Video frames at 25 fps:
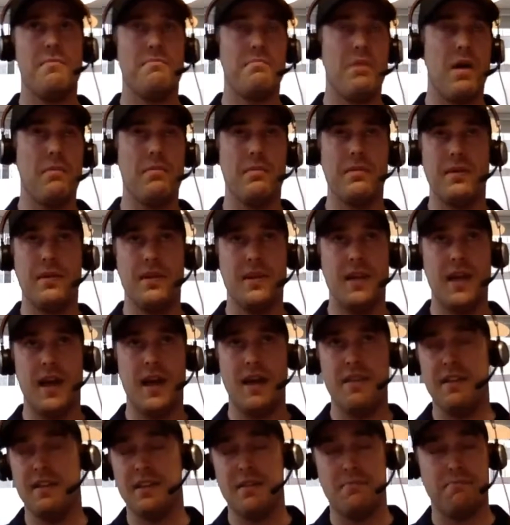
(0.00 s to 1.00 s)
probably,
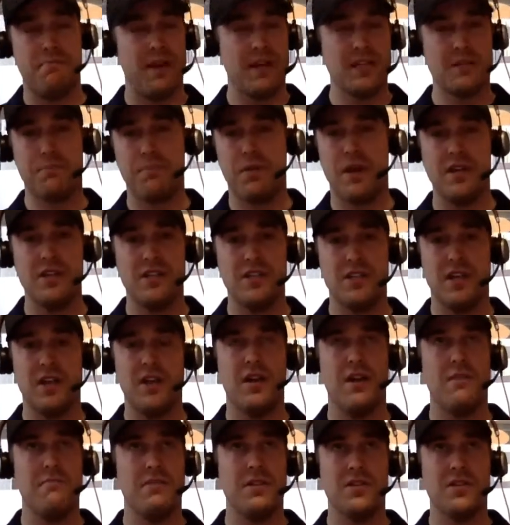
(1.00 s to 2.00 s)
I think, the best
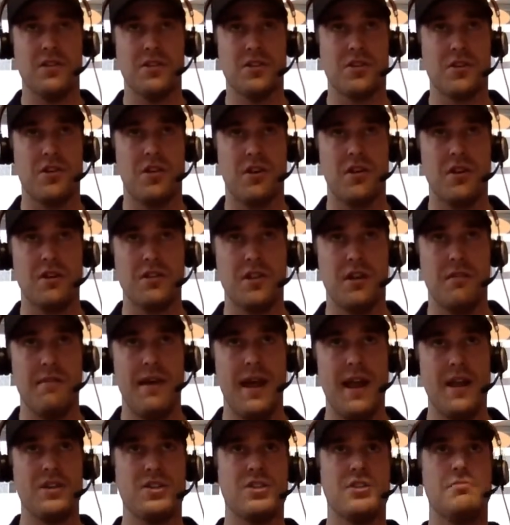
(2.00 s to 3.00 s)
pricing on business cards and
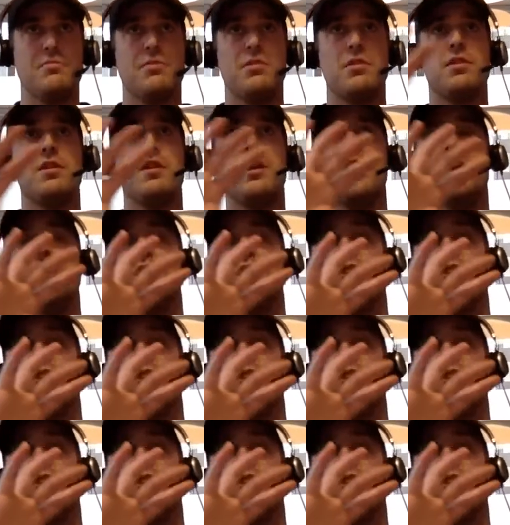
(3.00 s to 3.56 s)
manageable.